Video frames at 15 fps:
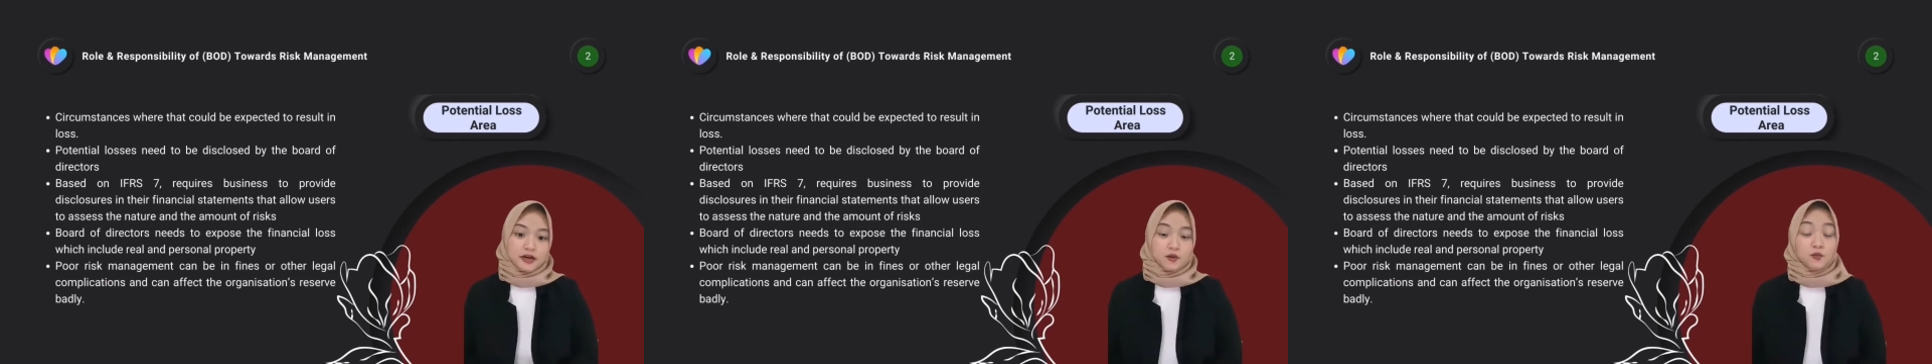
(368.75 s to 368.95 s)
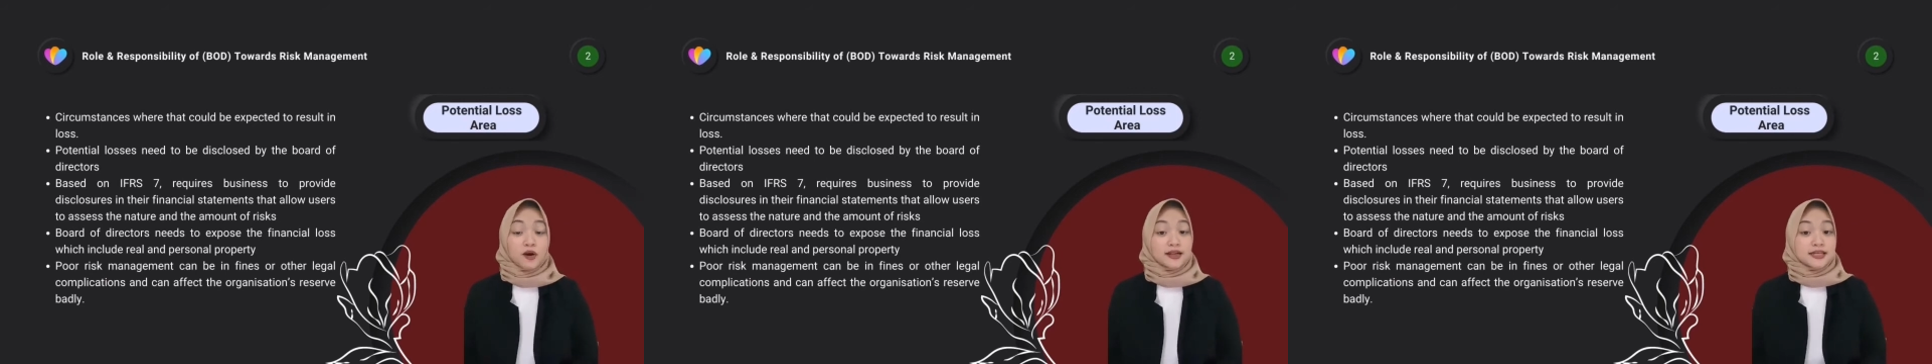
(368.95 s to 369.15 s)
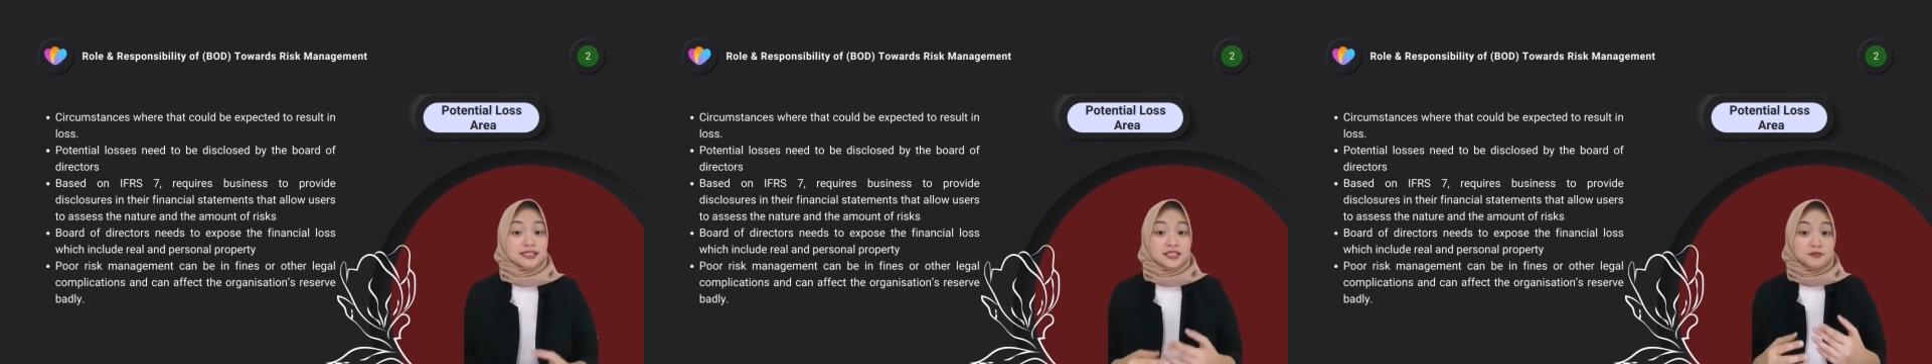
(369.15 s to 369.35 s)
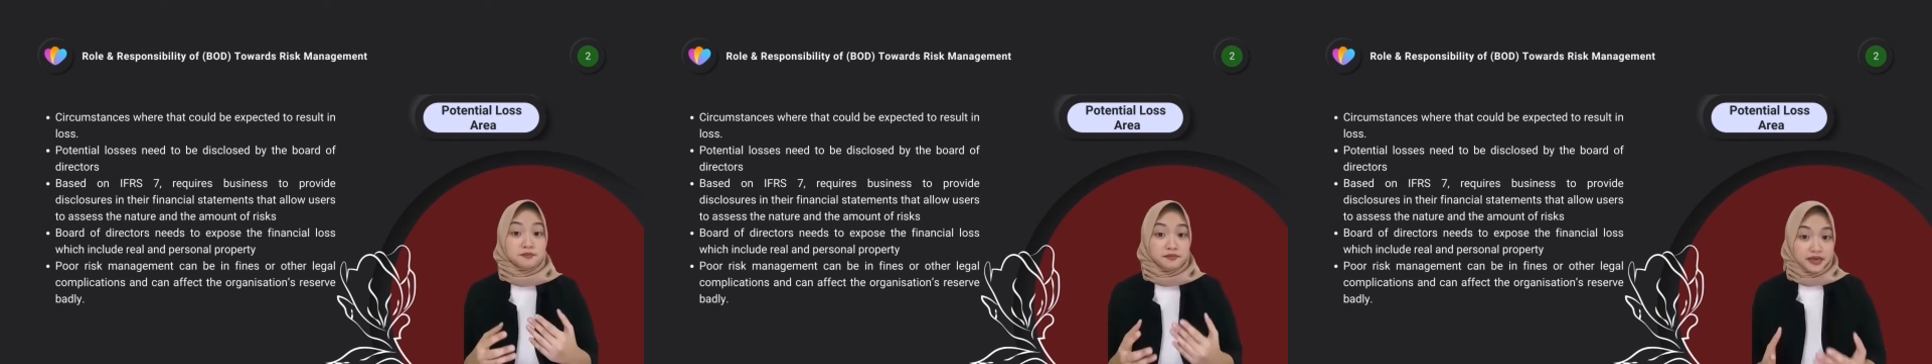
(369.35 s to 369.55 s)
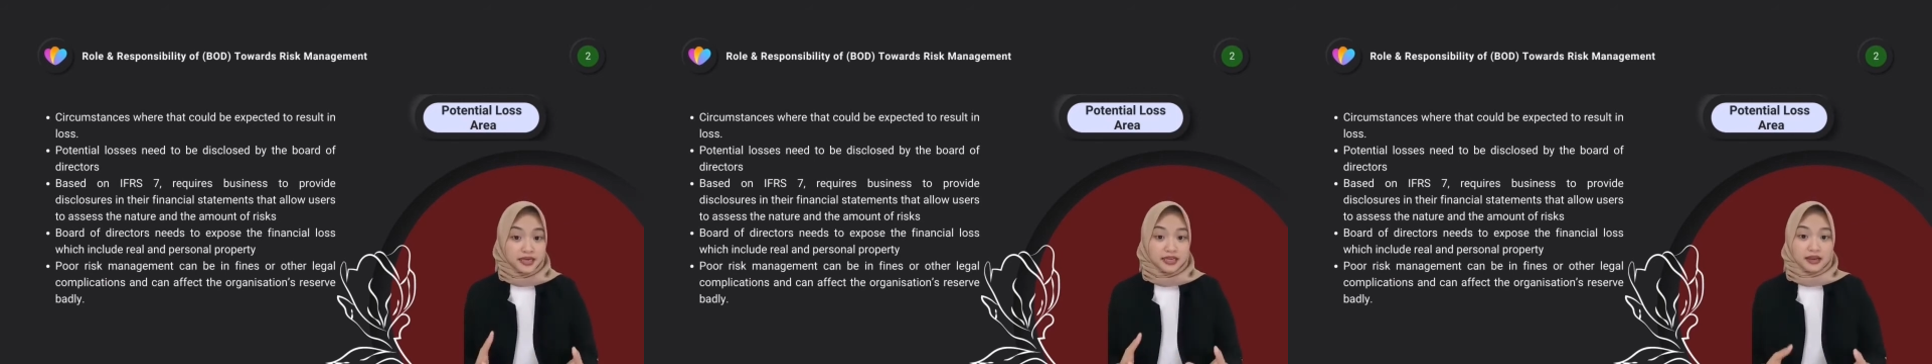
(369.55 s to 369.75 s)
What does it
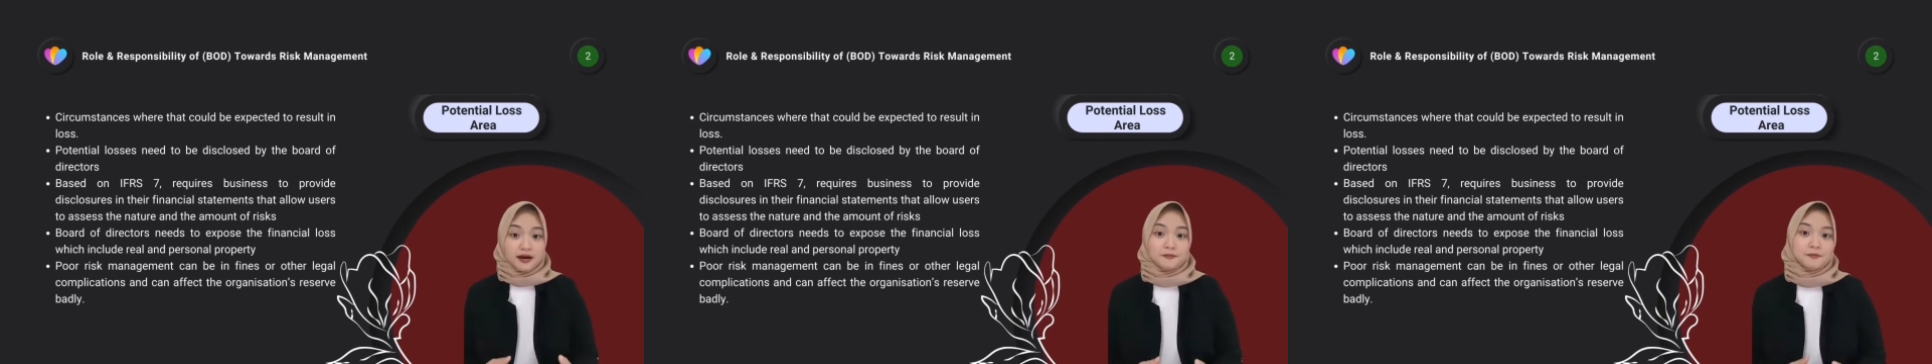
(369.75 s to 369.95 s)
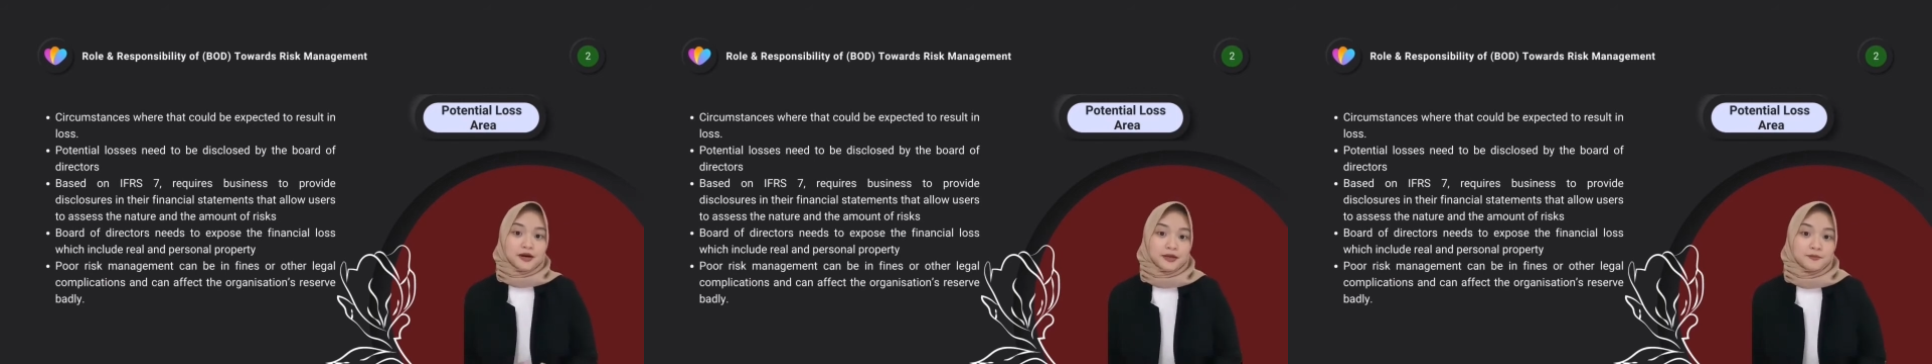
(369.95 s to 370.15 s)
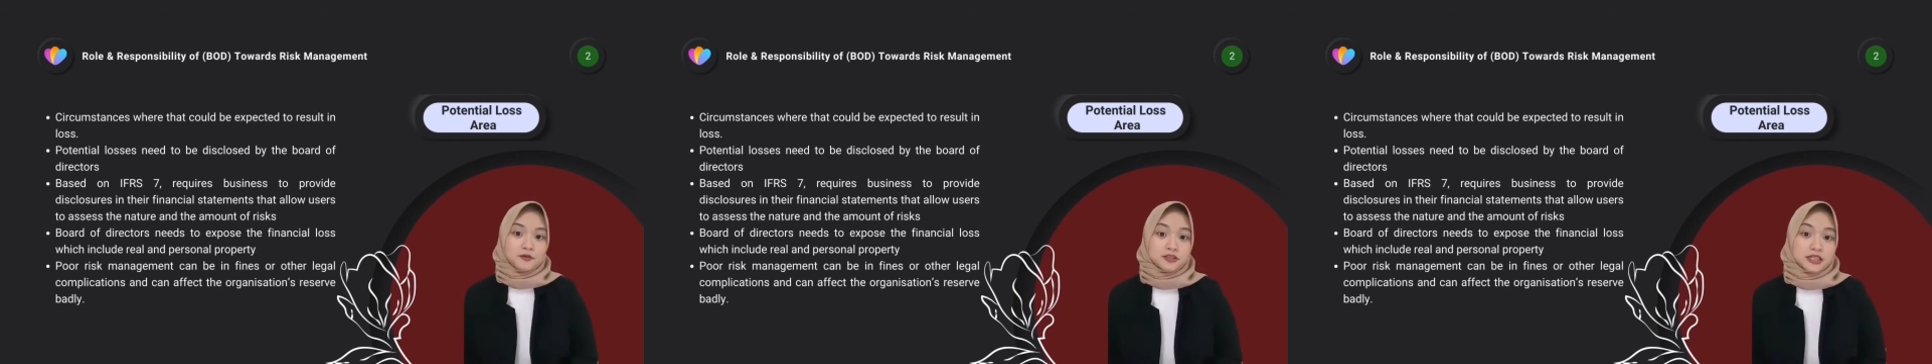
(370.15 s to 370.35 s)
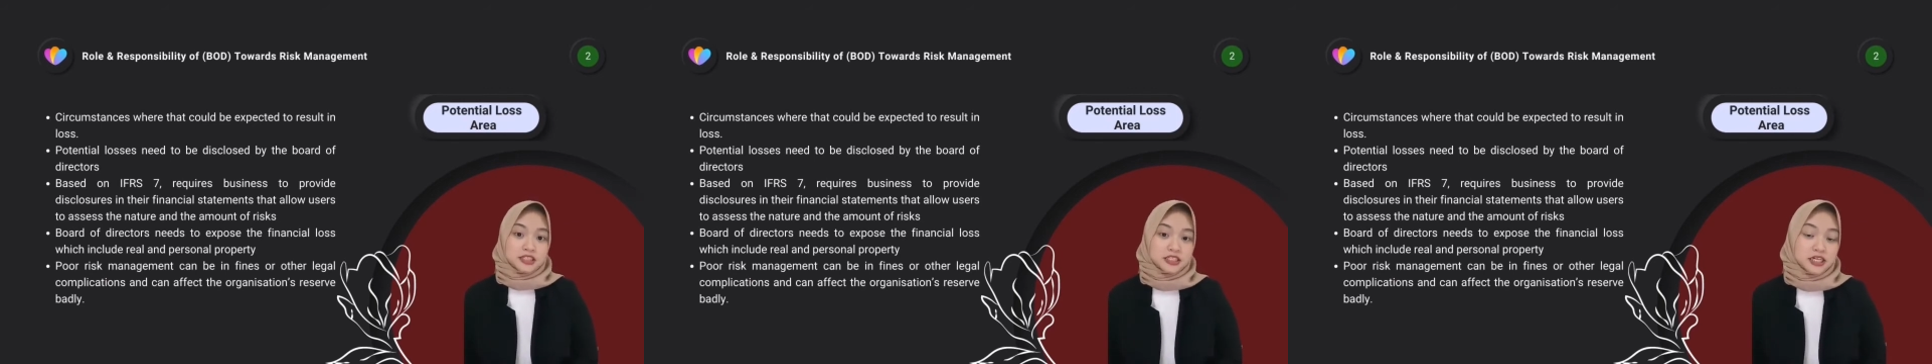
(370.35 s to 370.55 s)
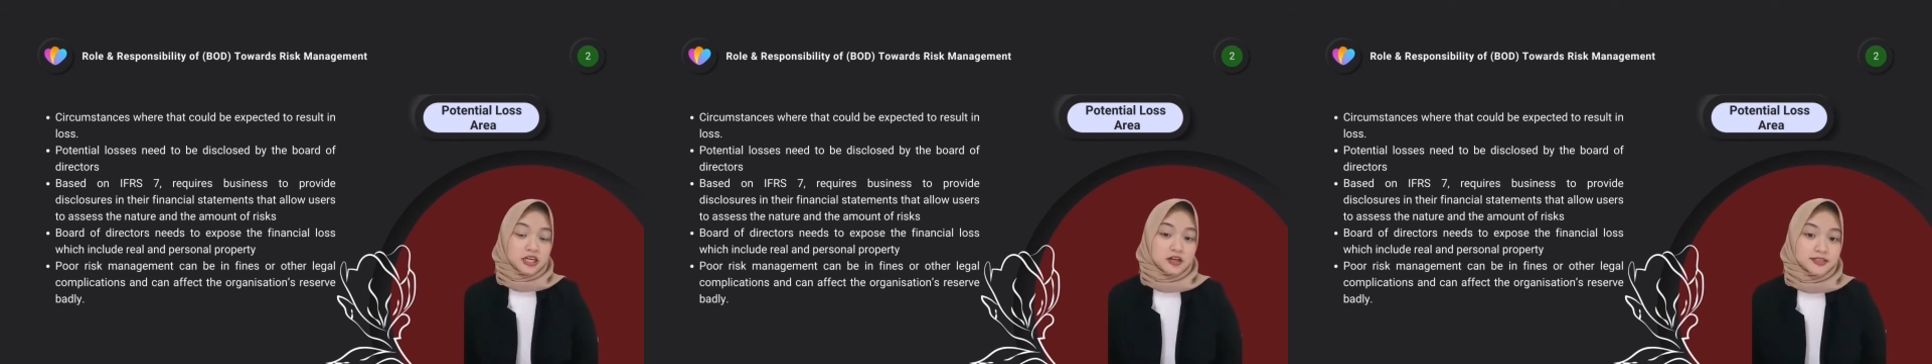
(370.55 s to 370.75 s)
mean by
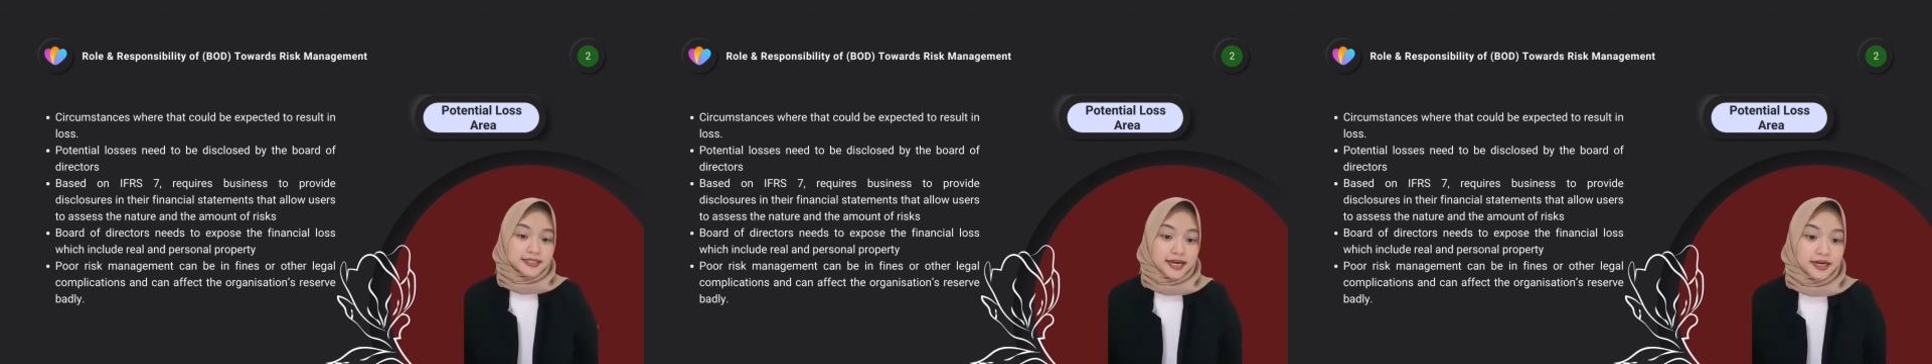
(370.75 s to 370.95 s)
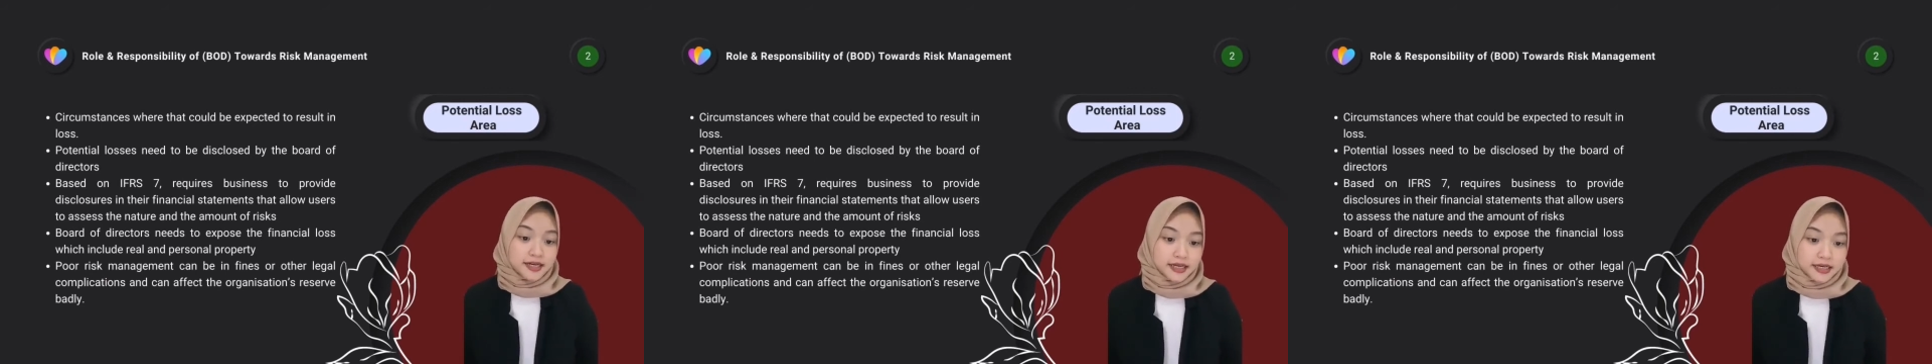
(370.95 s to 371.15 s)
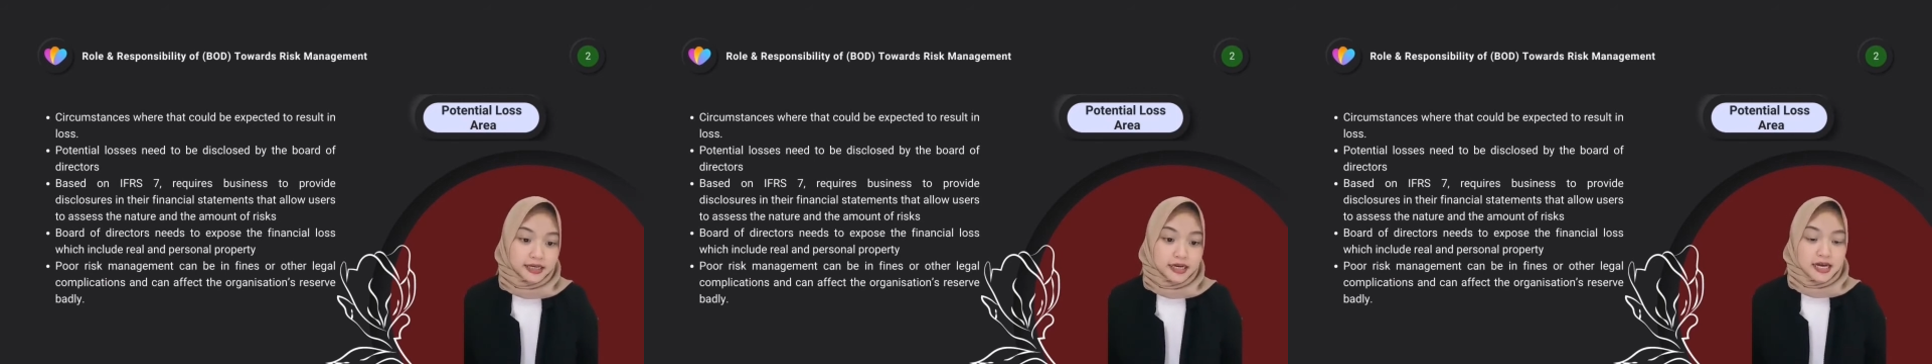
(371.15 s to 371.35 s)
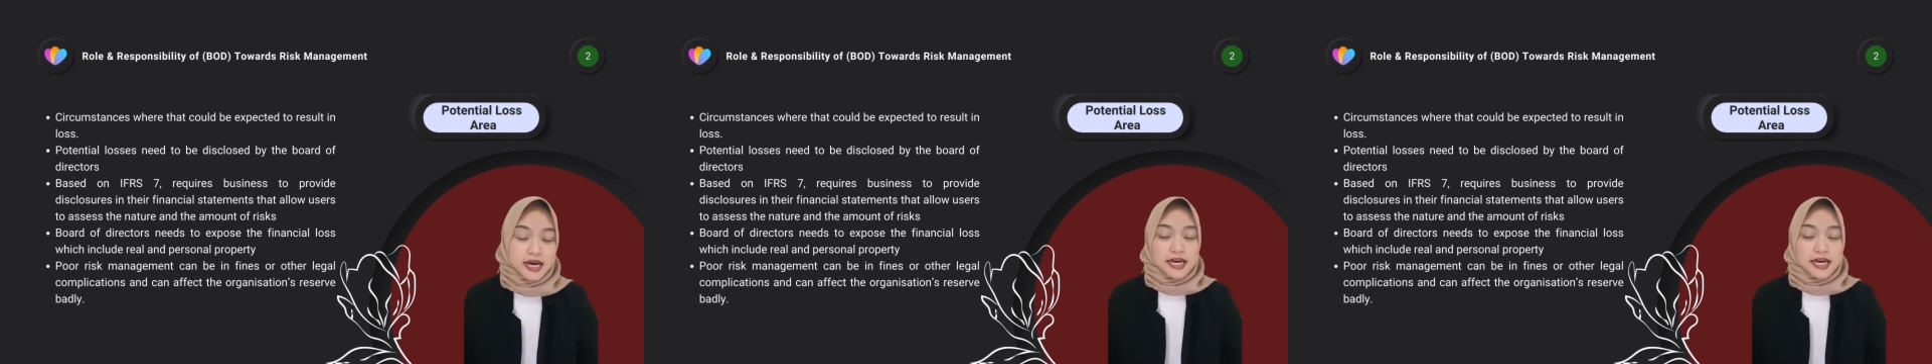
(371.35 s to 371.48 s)
potential loss area?